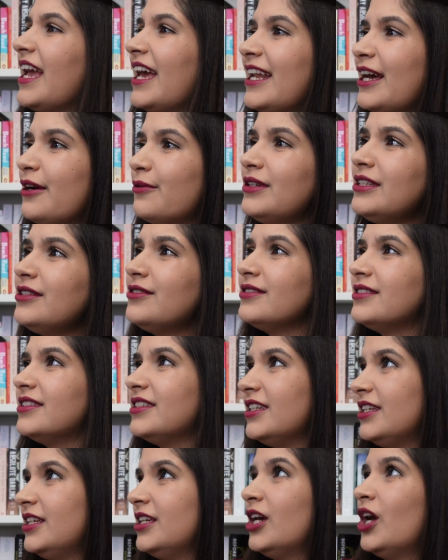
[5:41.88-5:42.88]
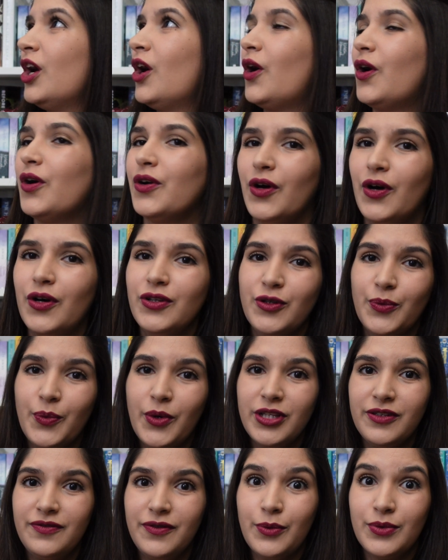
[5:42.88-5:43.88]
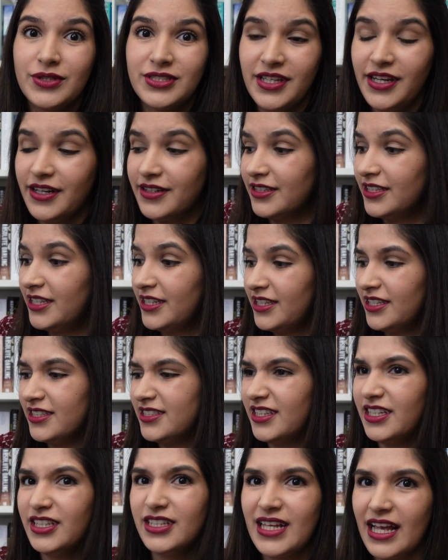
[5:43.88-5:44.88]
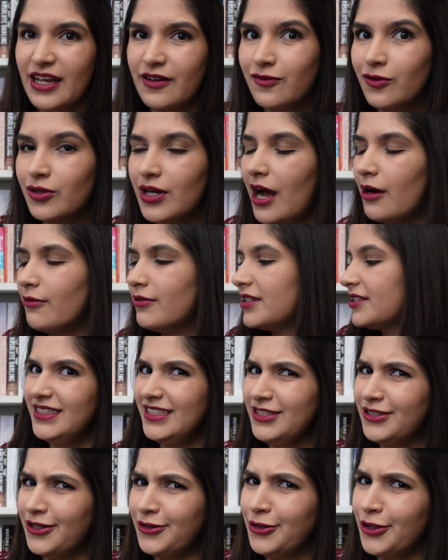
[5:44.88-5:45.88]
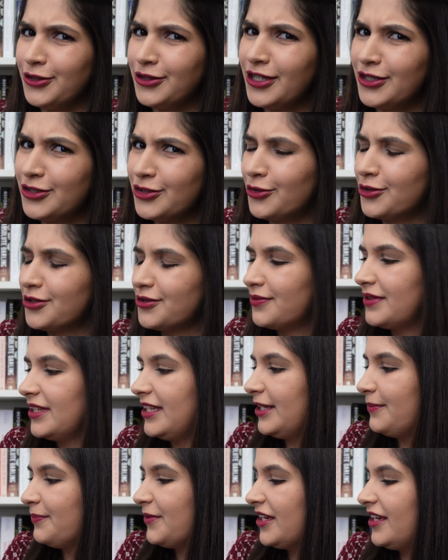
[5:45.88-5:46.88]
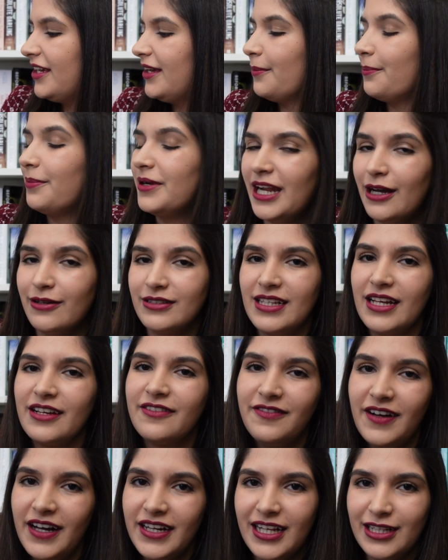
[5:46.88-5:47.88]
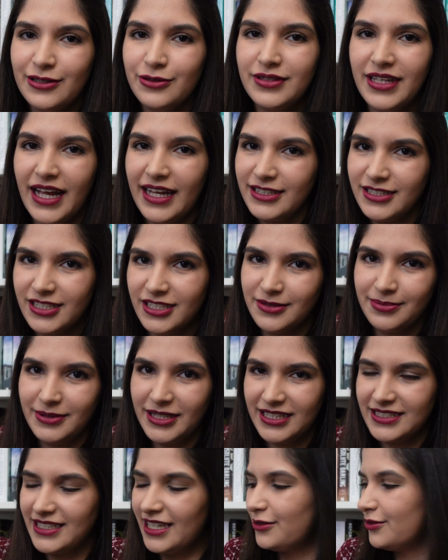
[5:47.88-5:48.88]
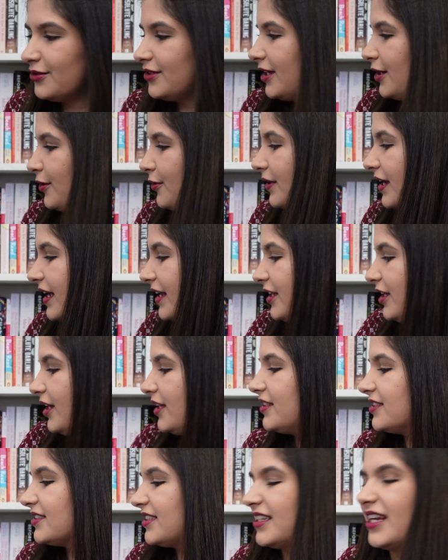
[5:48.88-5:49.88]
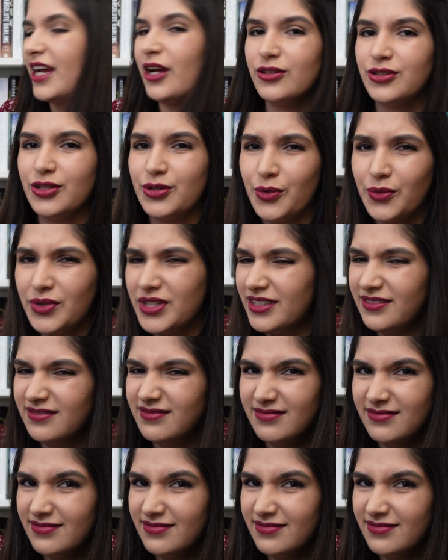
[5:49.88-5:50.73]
And I went to see on Audible if it was there, and it is, and it's like 4 hours, so not that short really. But I was like, fine, I'll do that, just because I don't know any others and I also don't want to